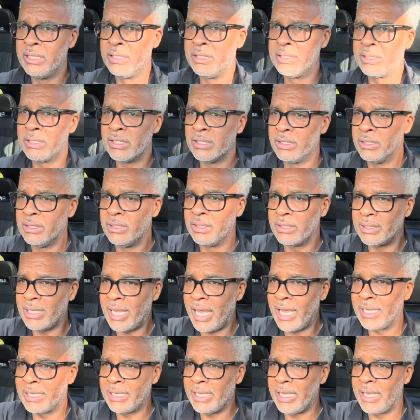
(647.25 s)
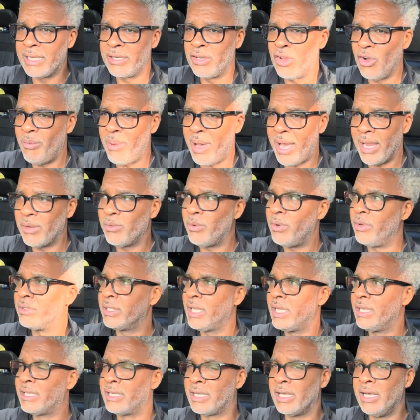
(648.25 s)
to look like that. Nobody want
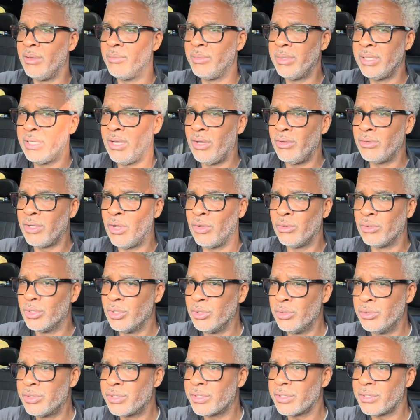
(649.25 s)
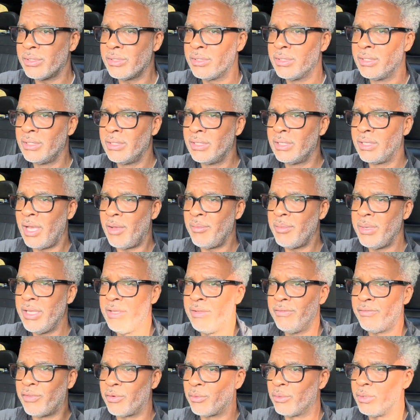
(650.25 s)
their company on no loser. I
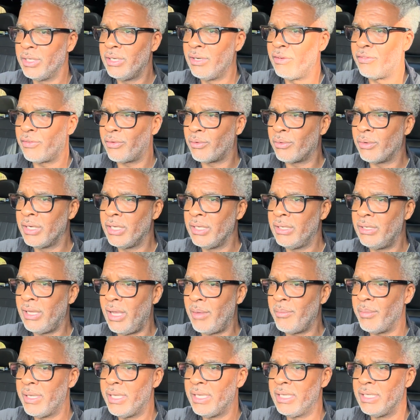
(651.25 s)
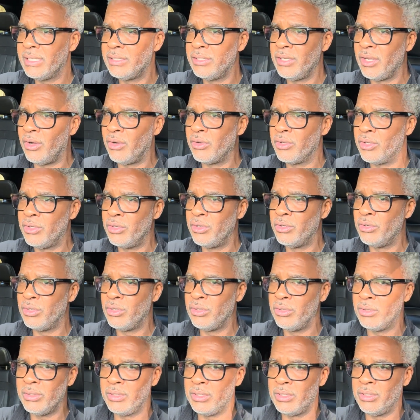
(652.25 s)
mean, for real. I mean,
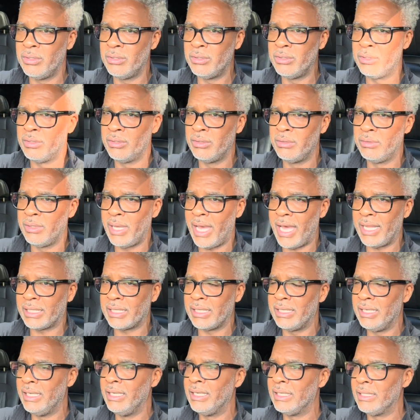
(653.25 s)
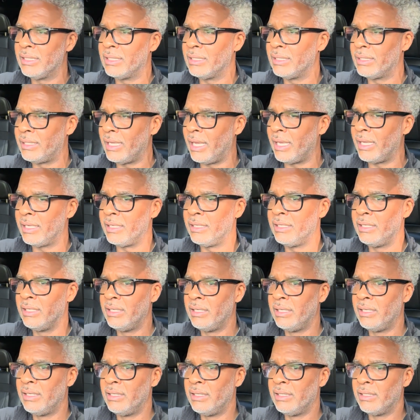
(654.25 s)
you at the end of the day,
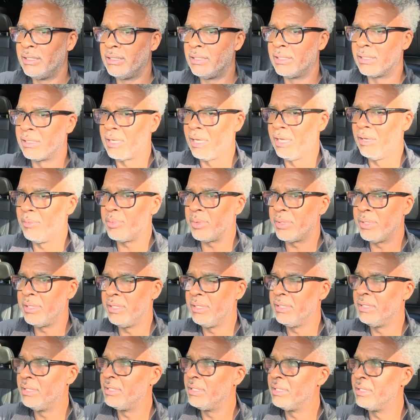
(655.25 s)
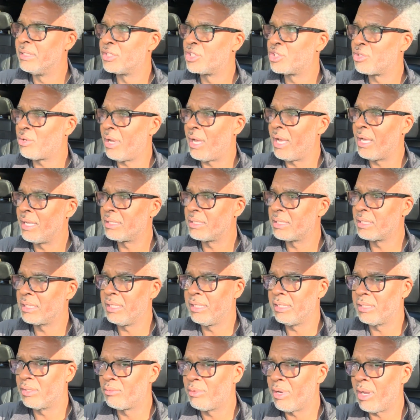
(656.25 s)
the company is trying to
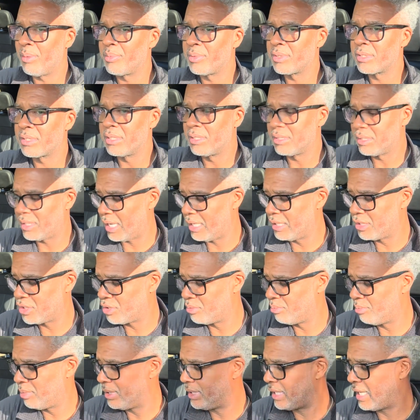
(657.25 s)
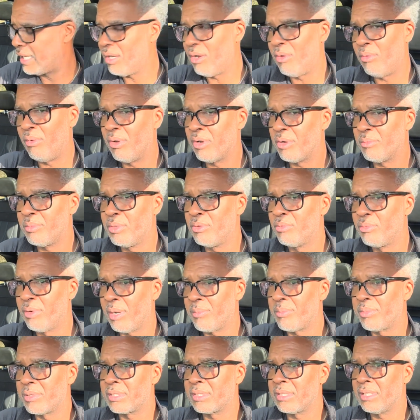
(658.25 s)
get representation, but they don't want to be
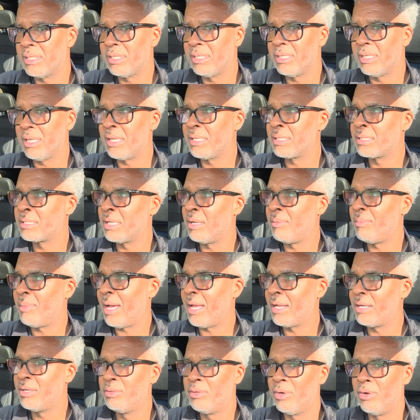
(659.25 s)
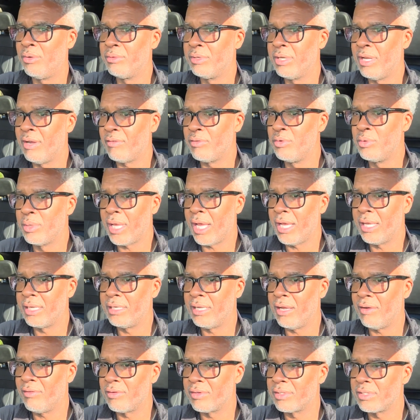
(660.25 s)
represented as somebody who can't
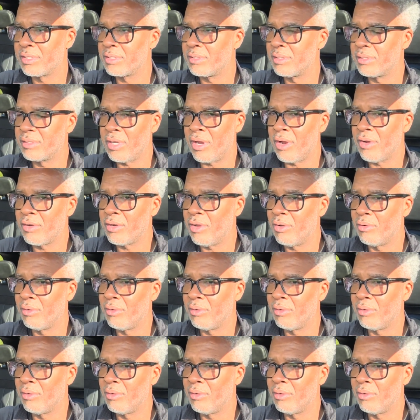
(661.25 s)
never turn no